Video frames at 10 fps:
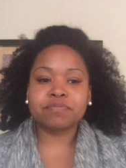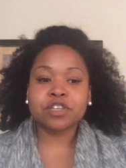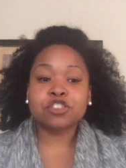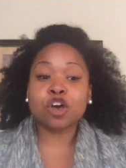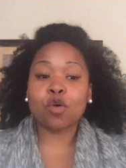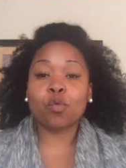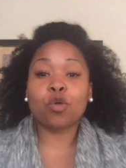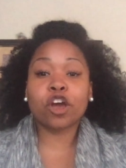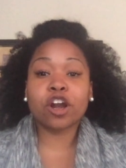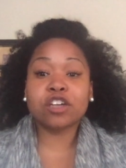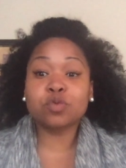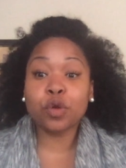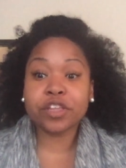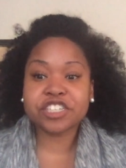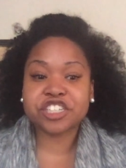So we're going to
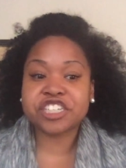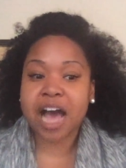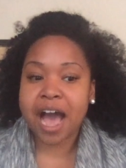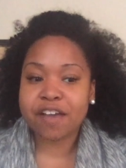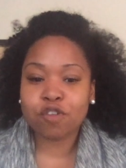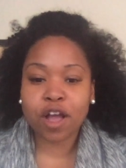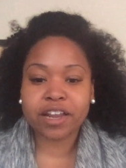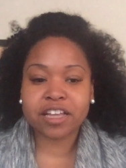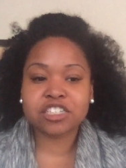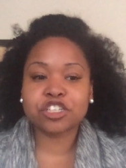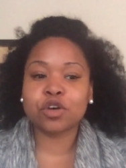really just dive right into